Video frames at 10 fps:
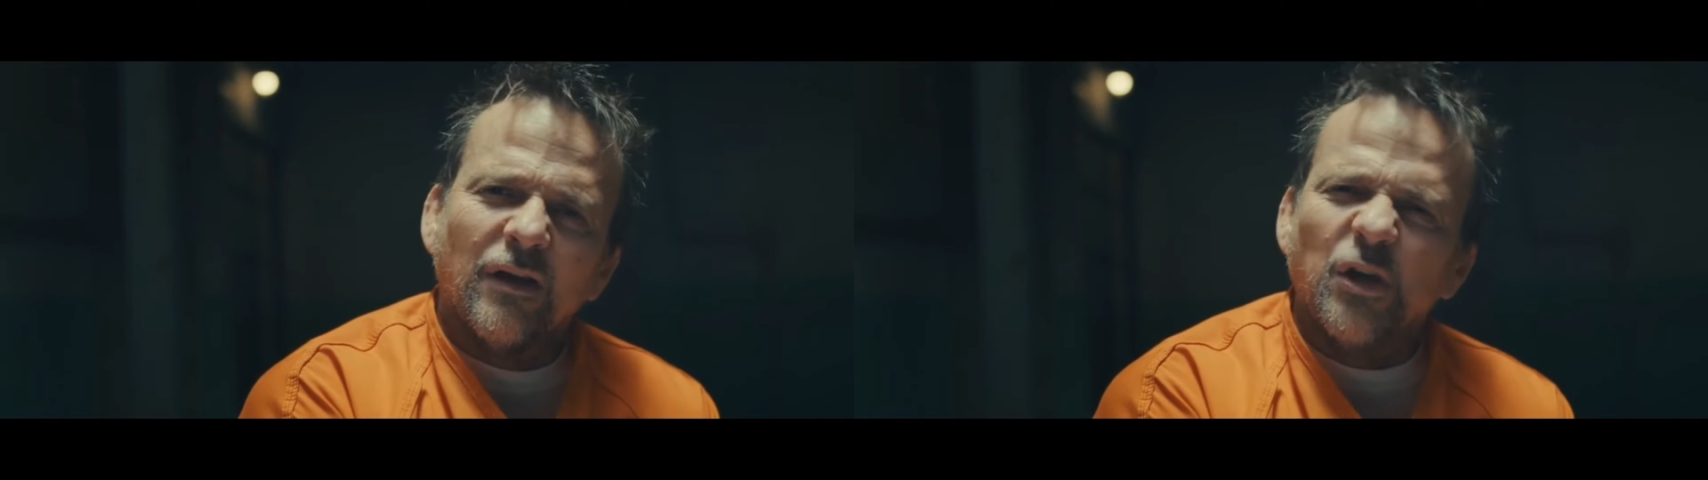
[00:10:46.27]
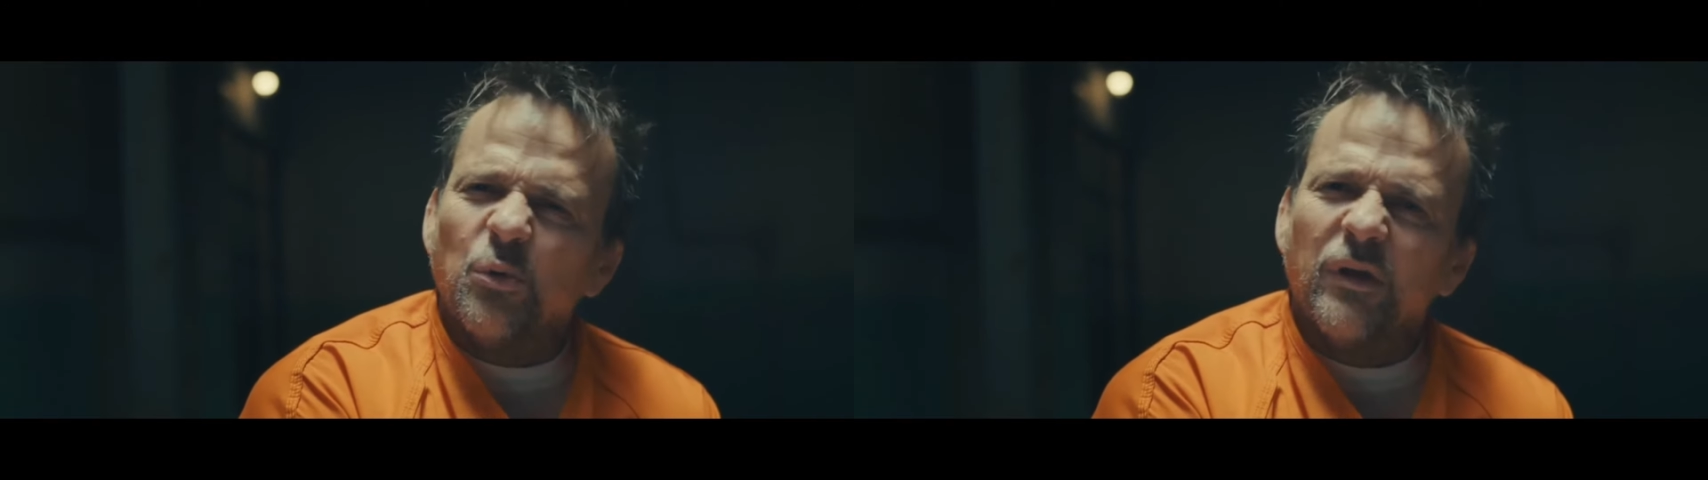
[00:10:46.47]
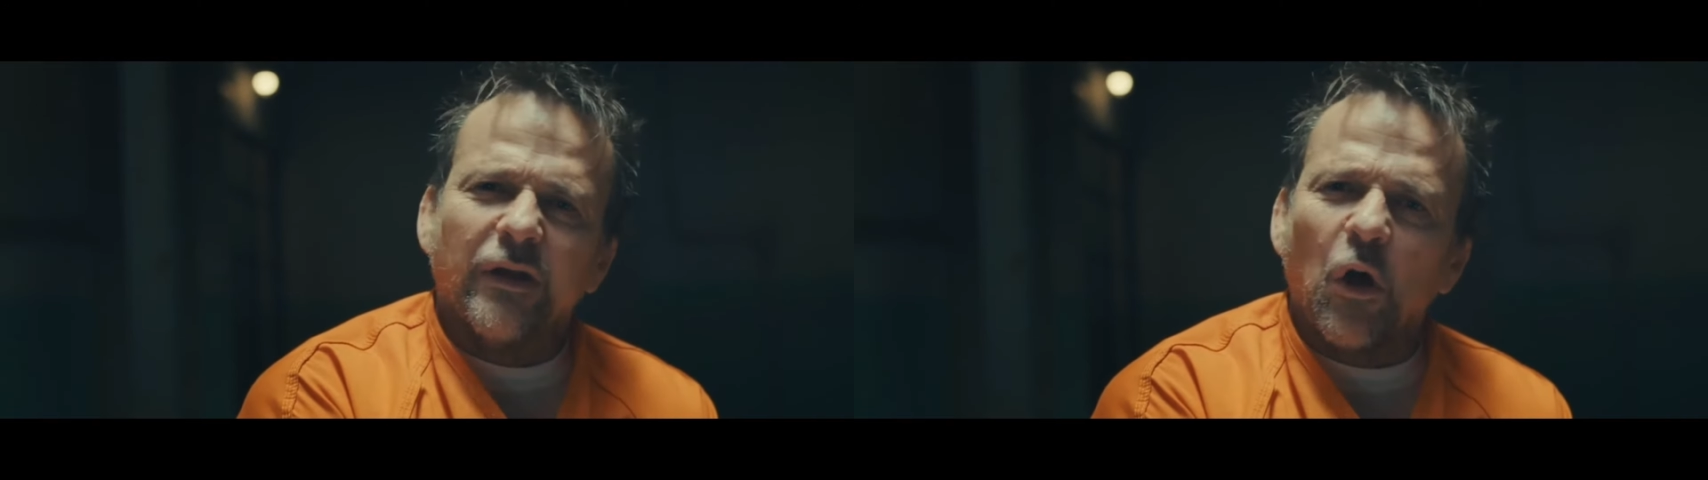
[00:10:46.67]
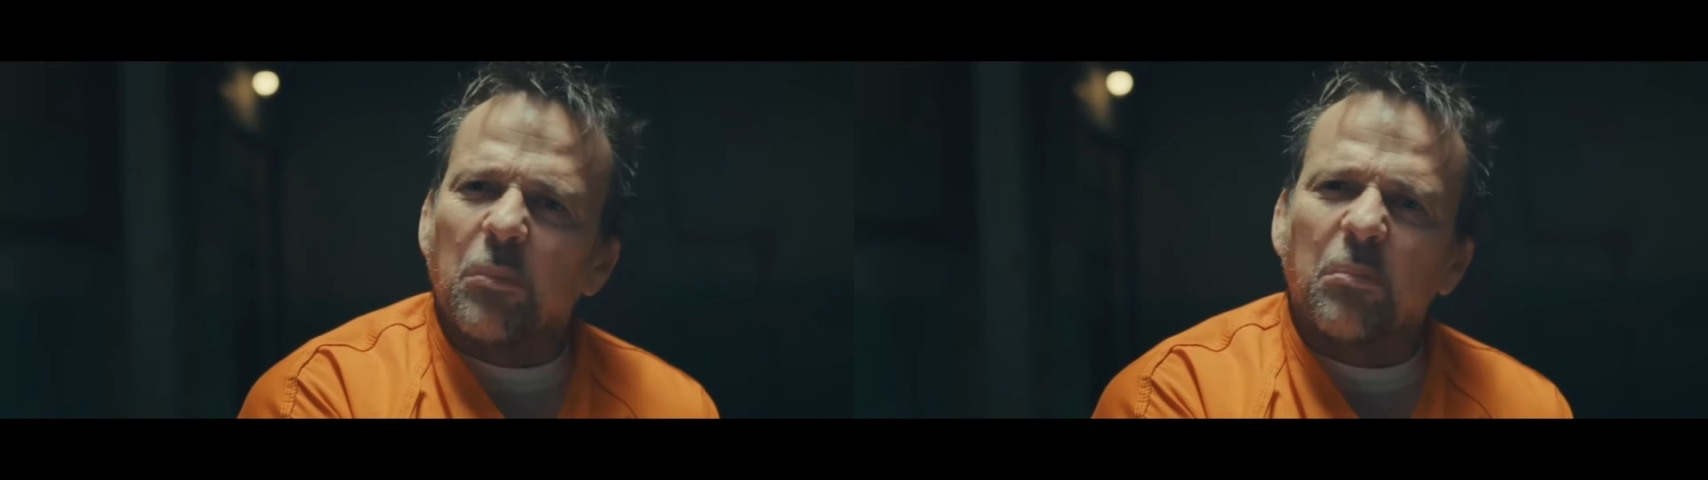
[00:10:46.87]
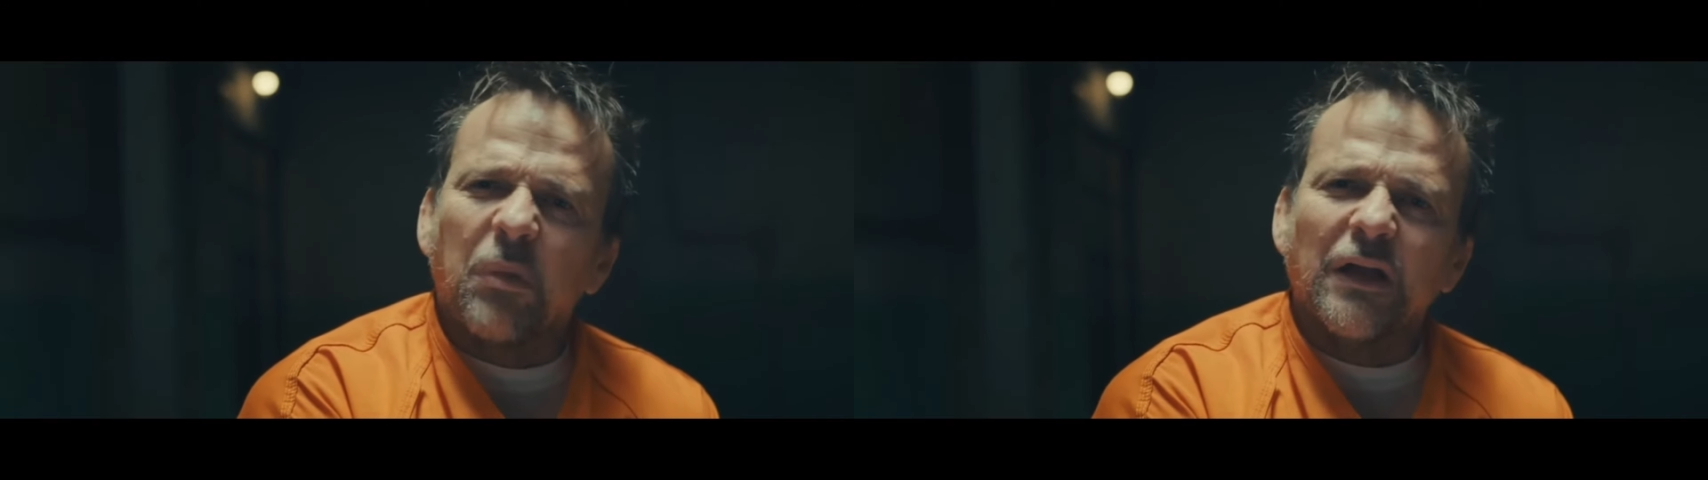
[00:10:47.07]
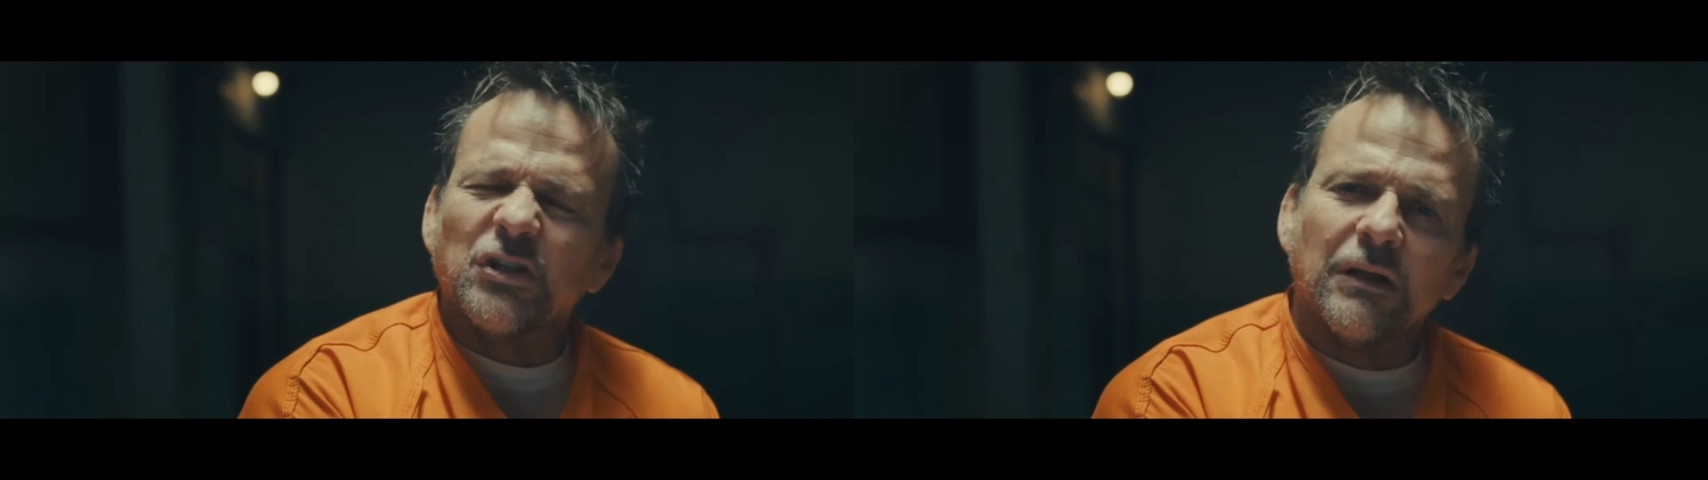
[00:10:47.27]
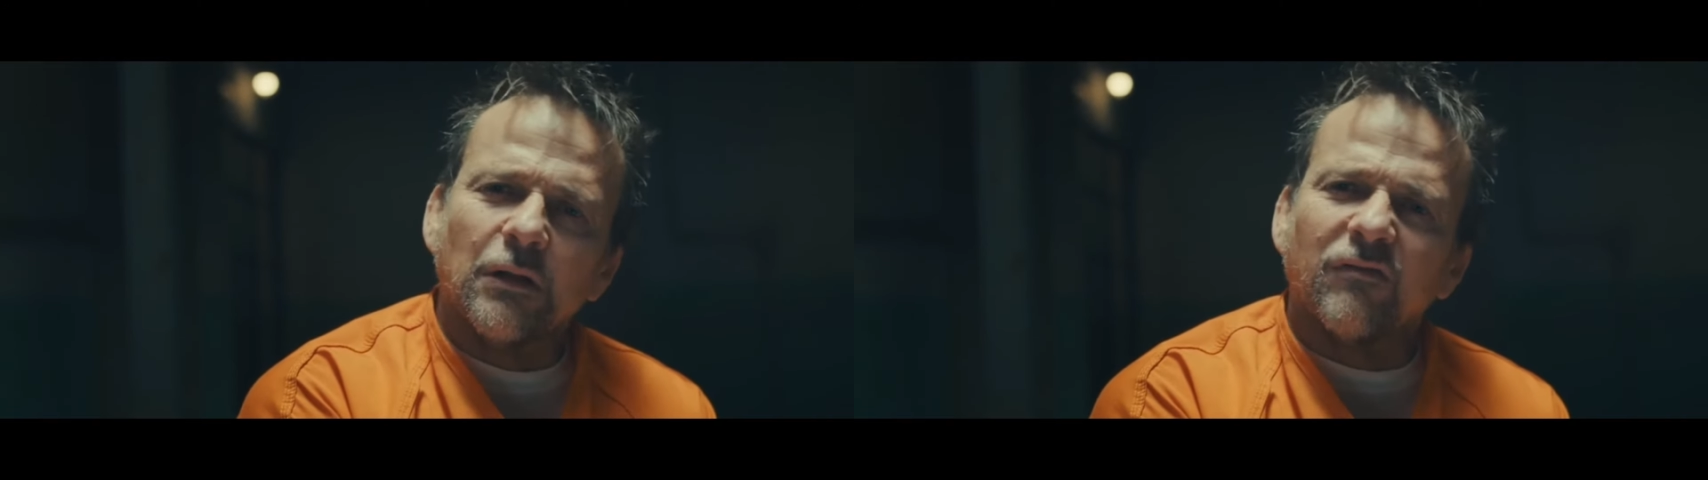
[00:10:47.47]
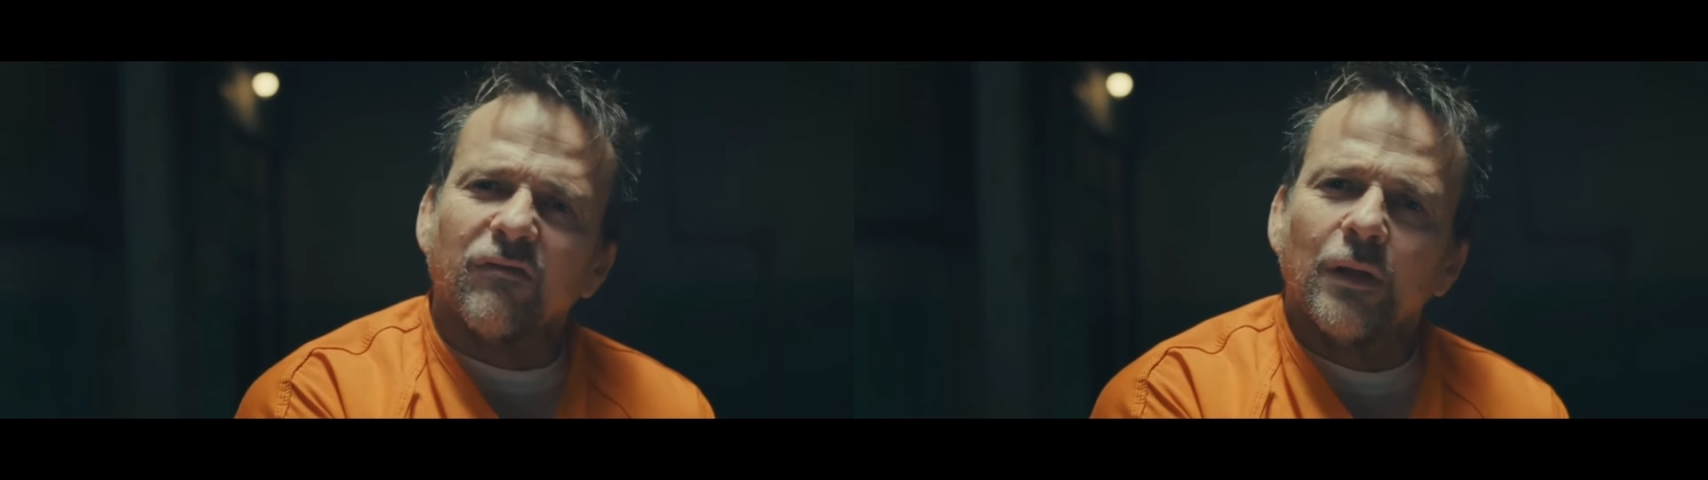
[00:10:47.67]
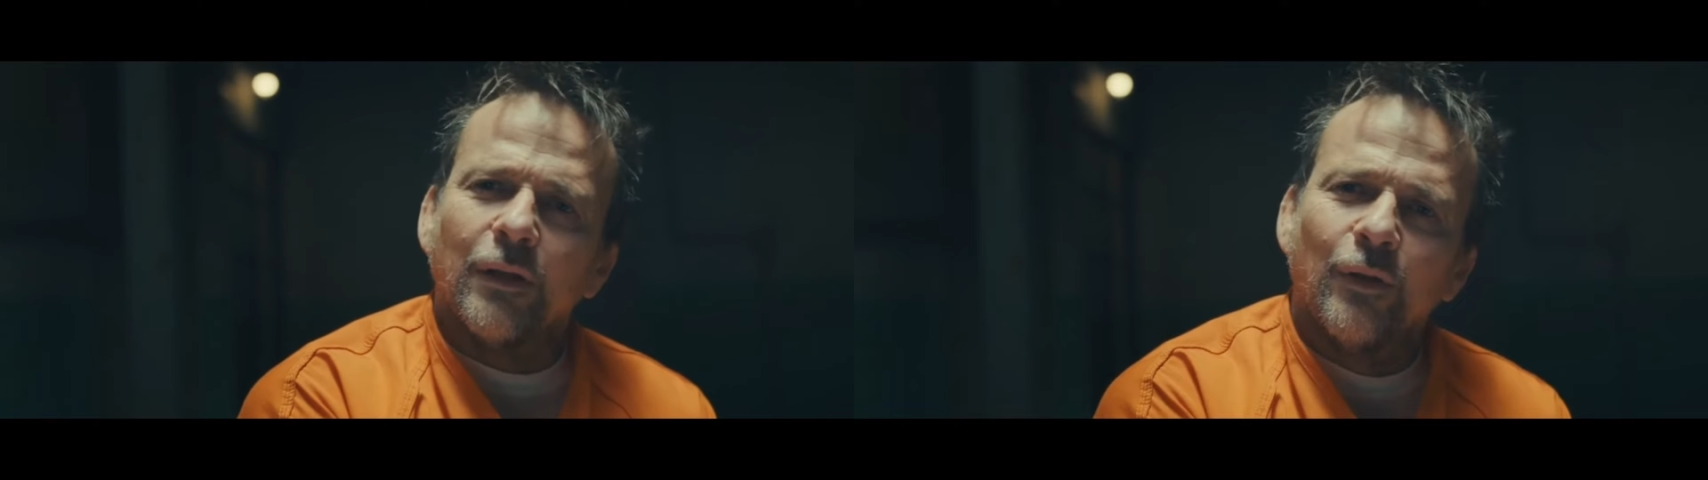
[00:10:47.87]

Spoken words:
You did it all by yourself.